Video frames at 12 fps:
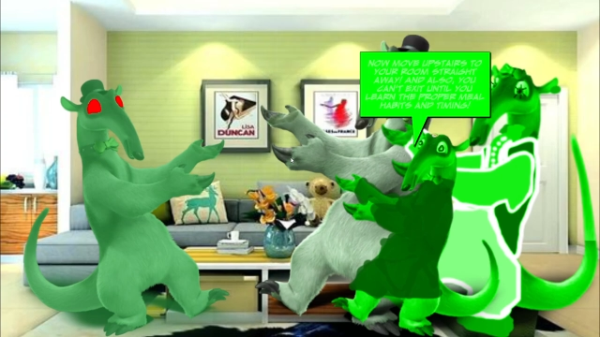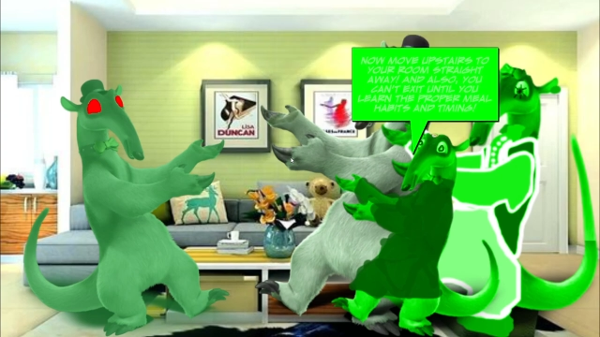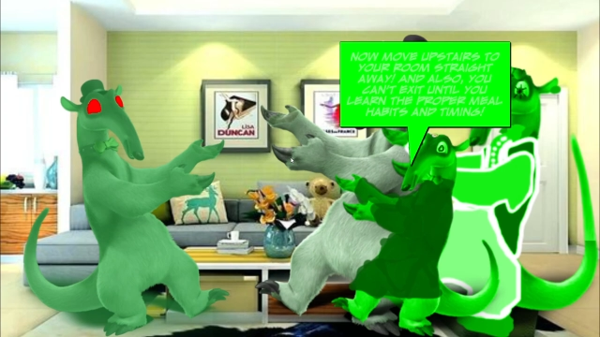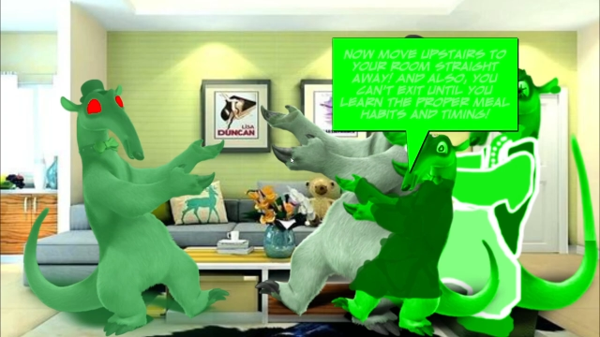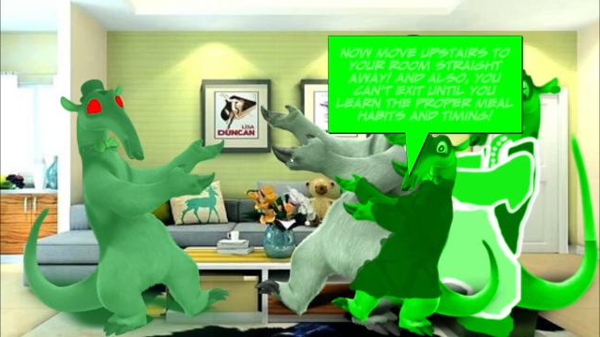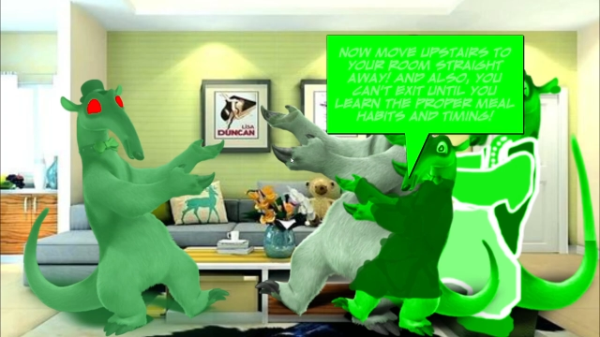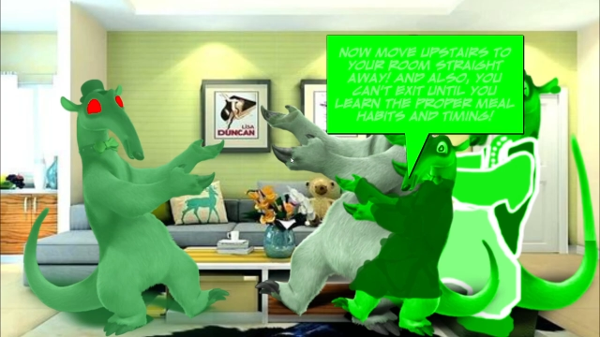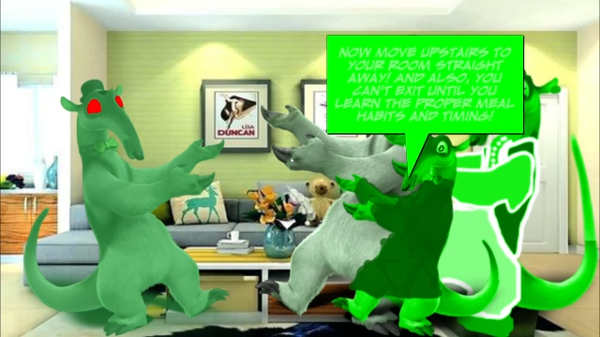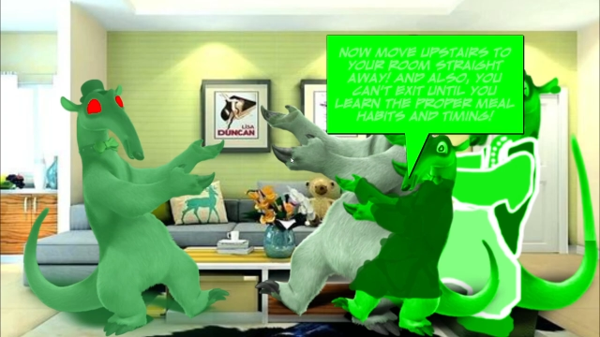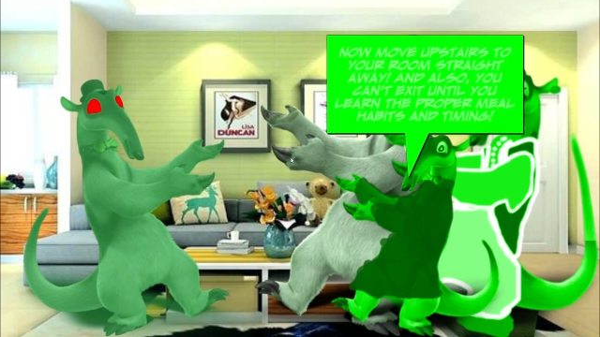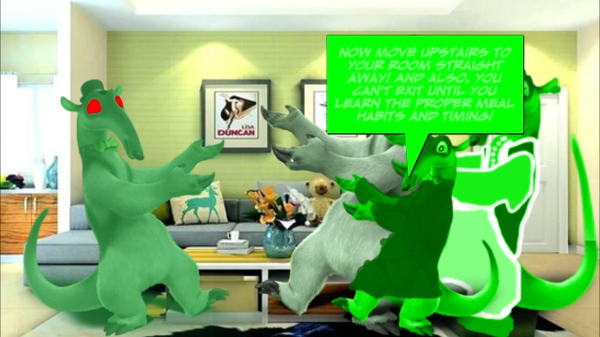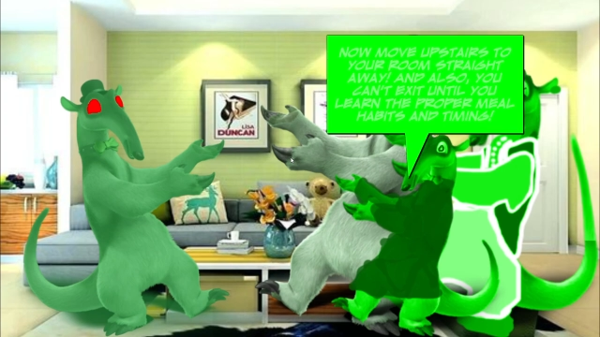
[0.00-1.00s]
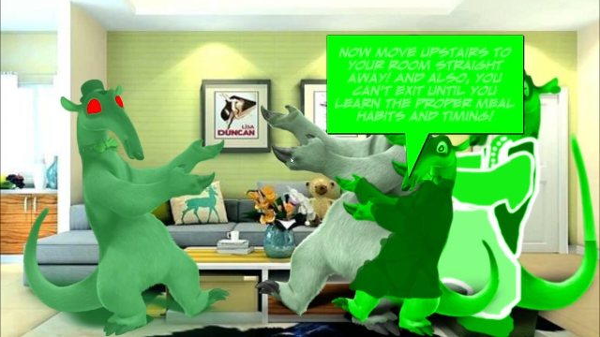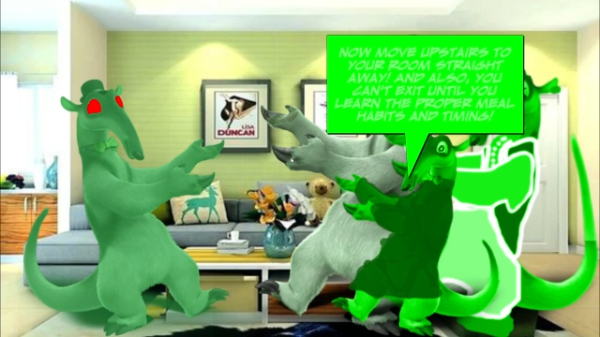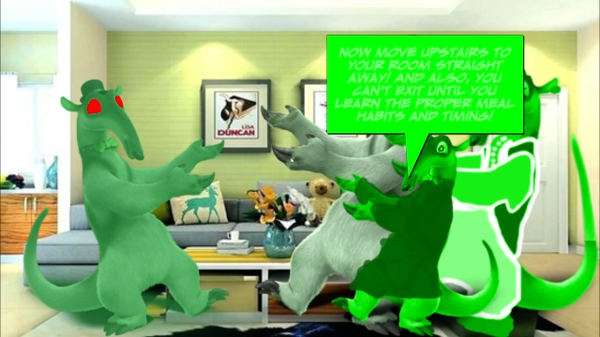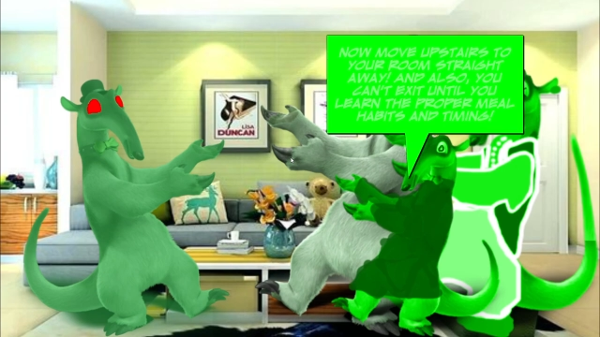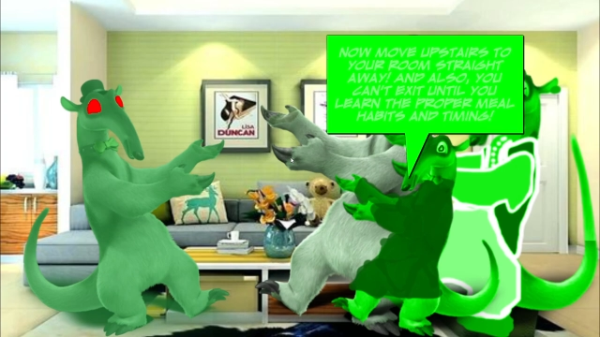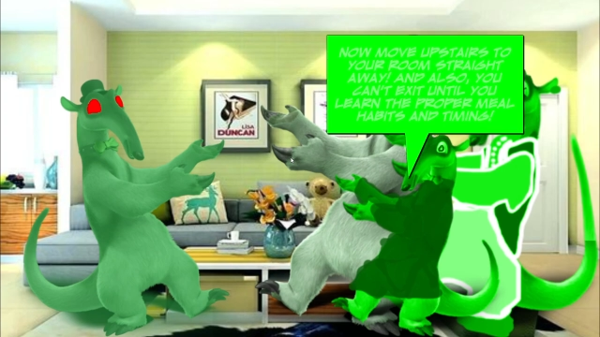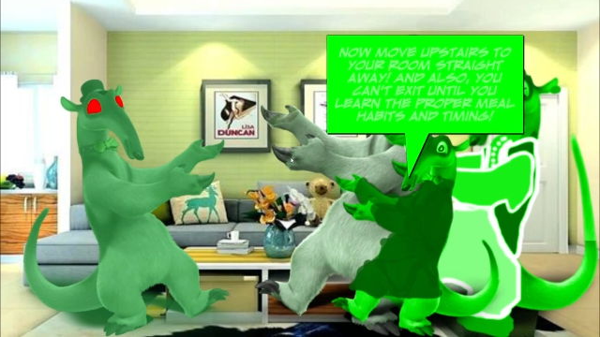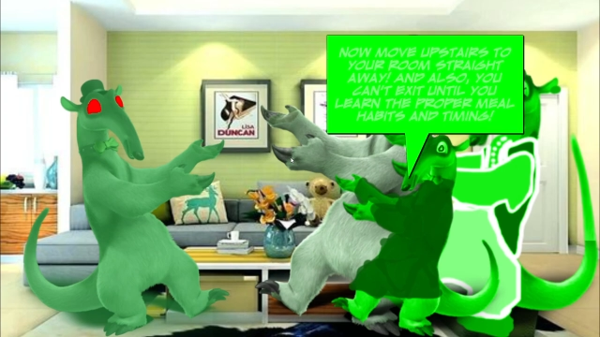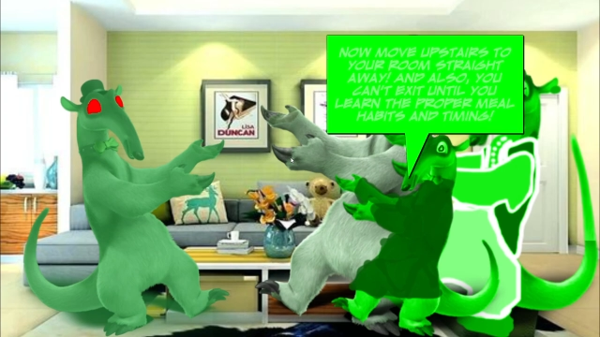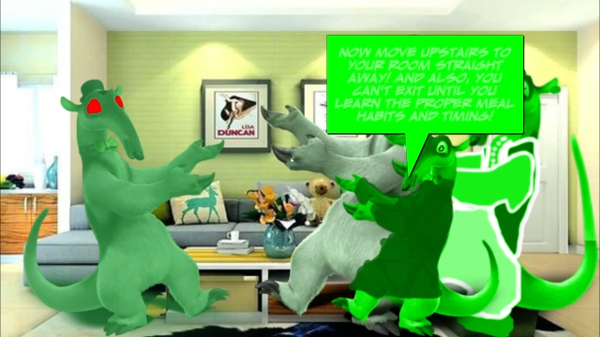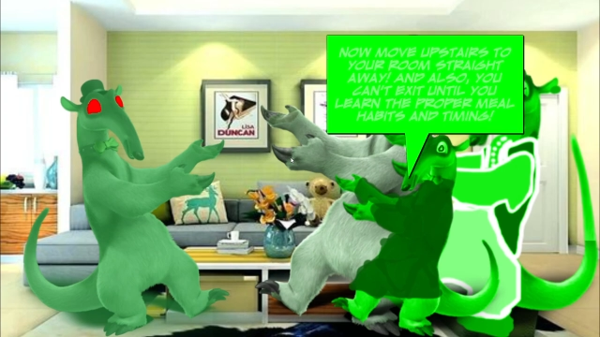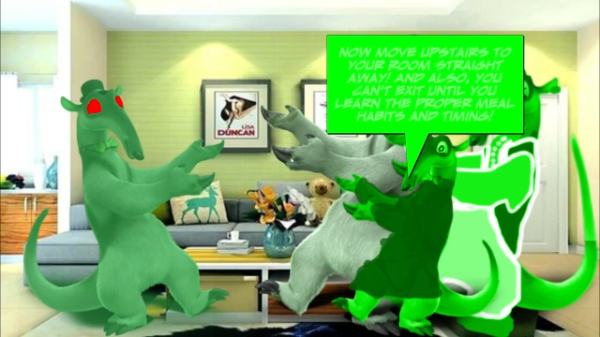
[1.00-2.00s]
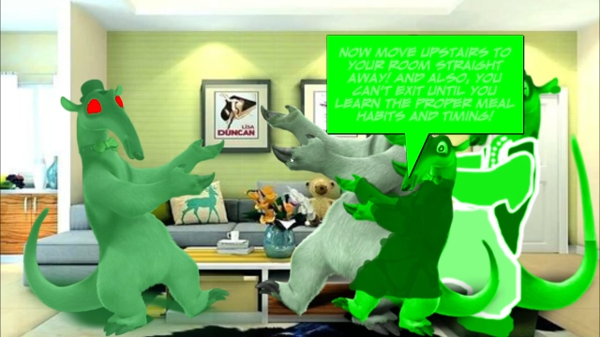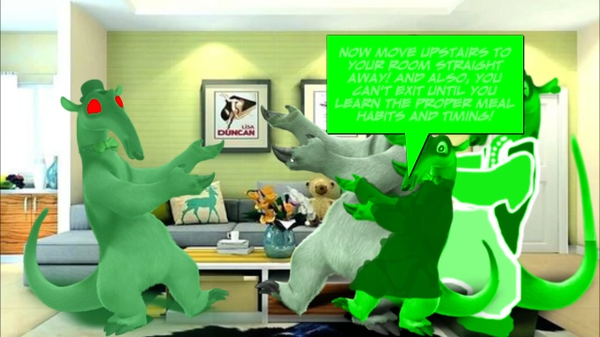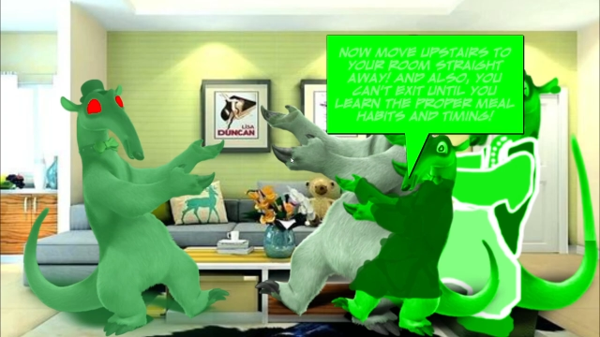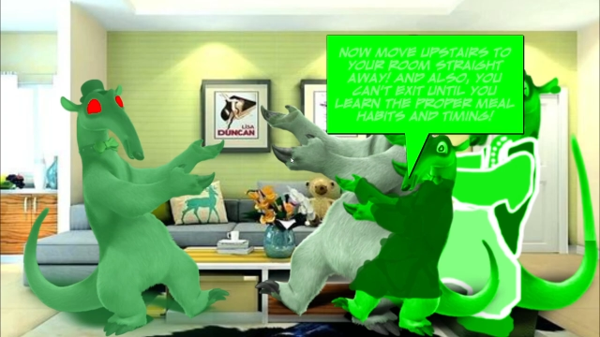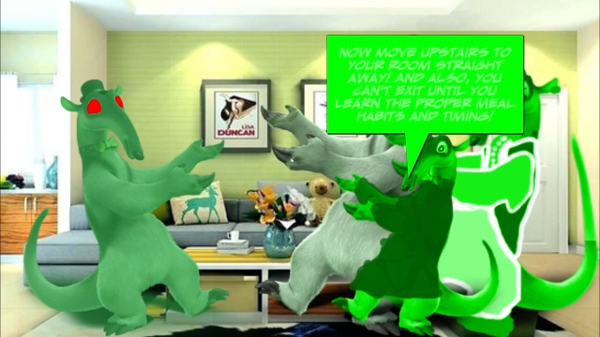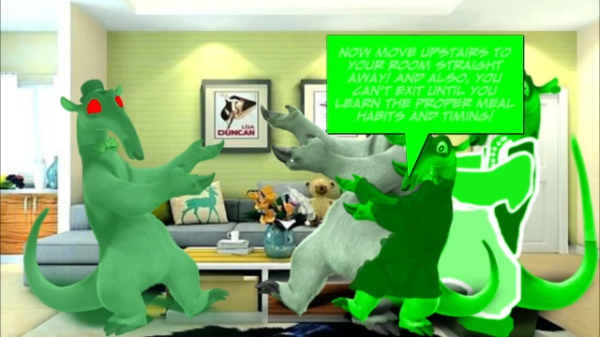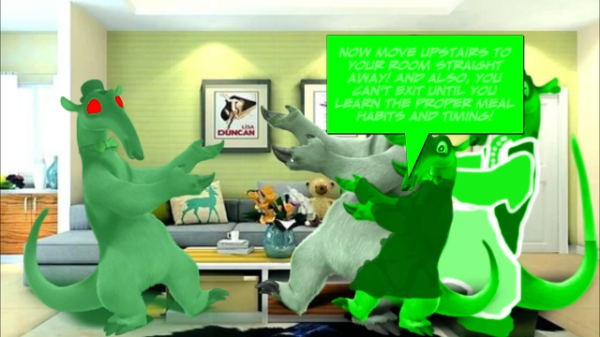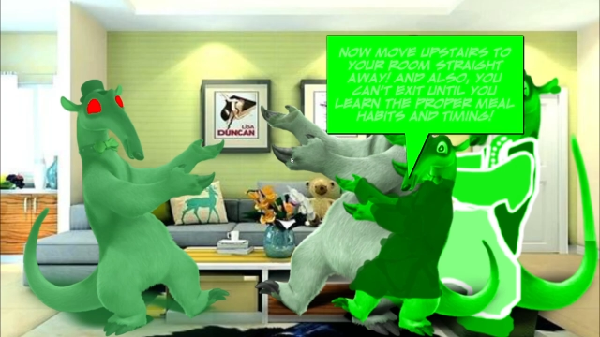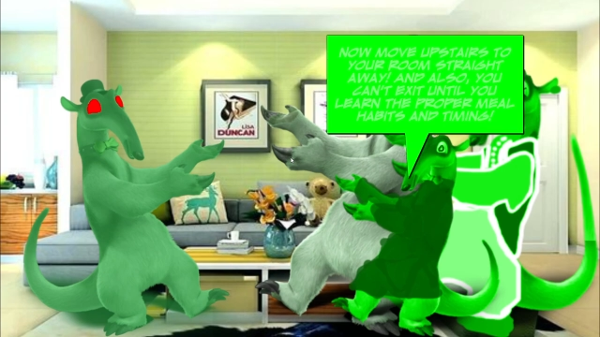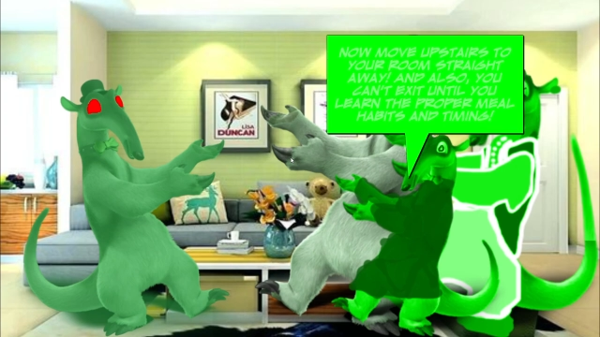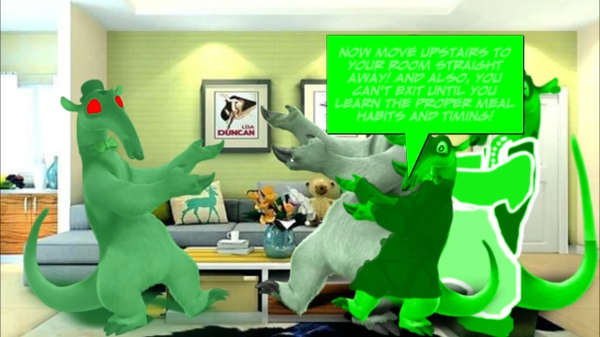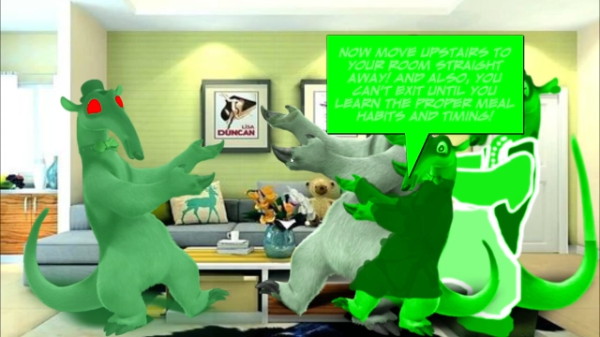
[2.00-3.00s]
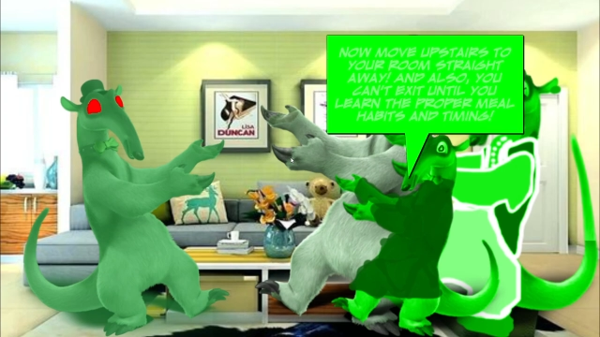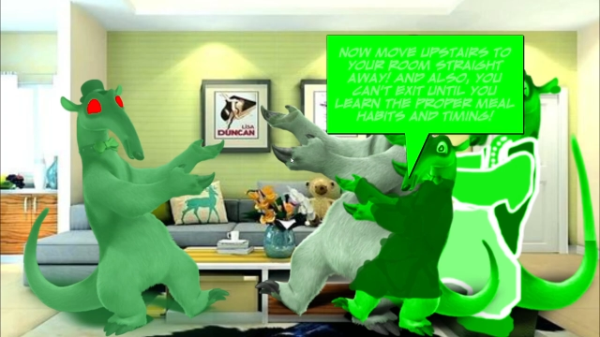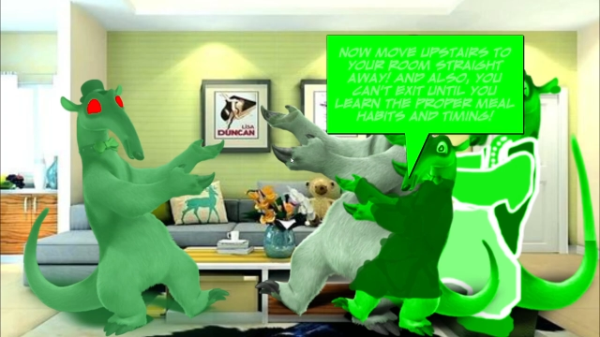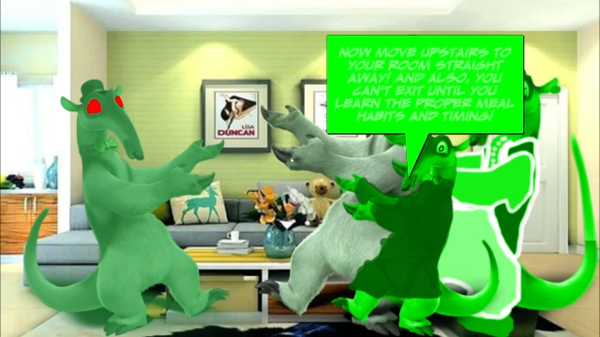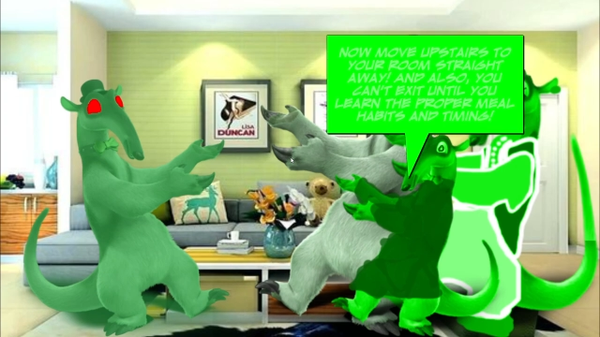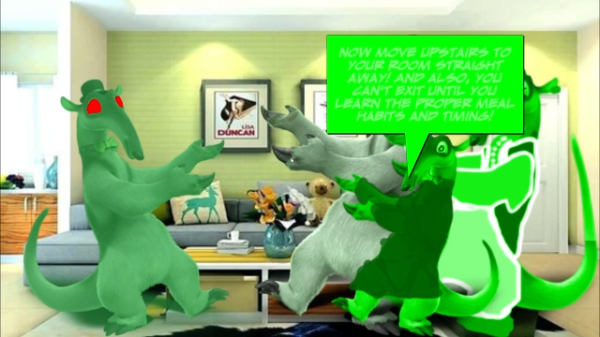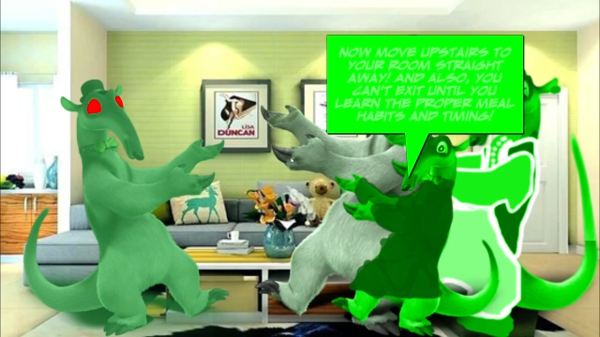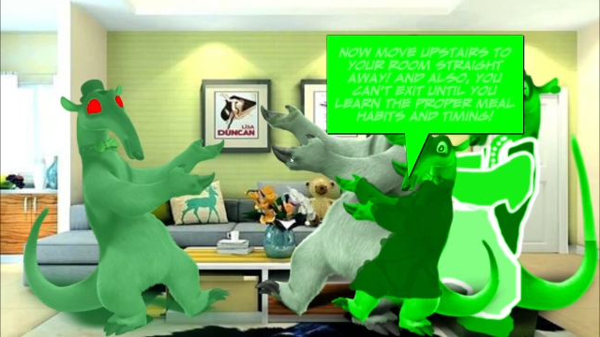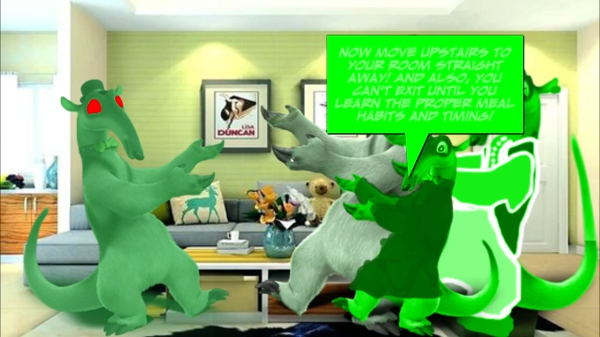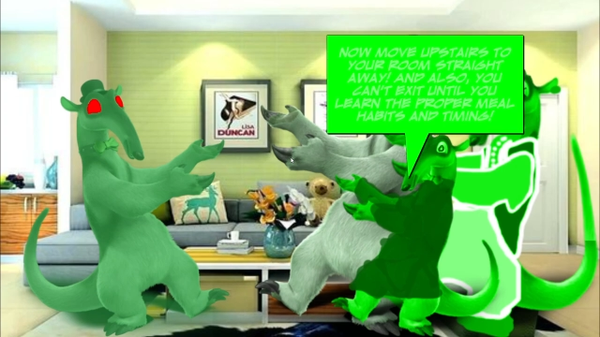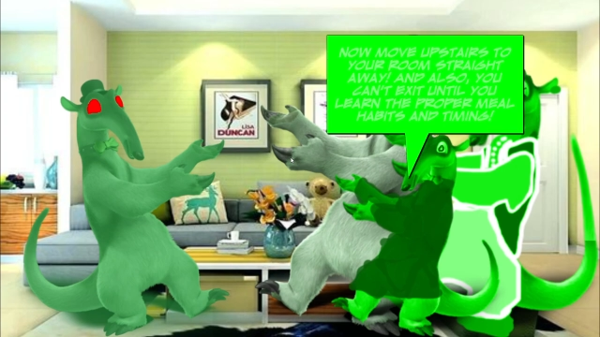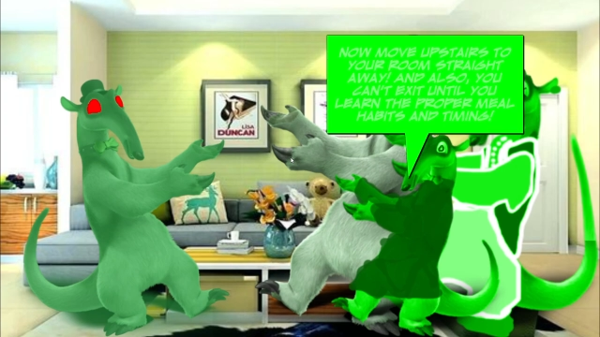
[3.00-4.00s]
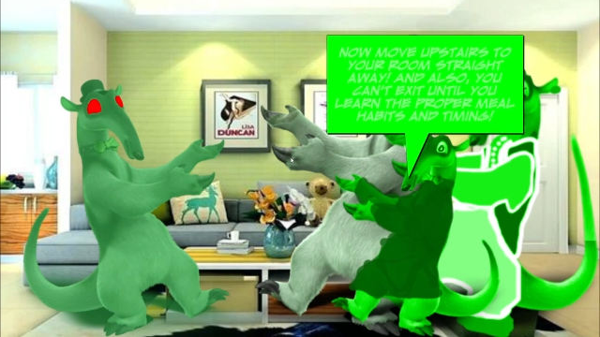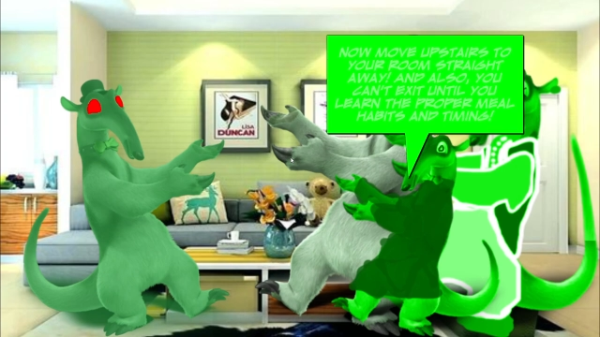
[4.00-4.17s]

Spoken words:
(no speaker visible)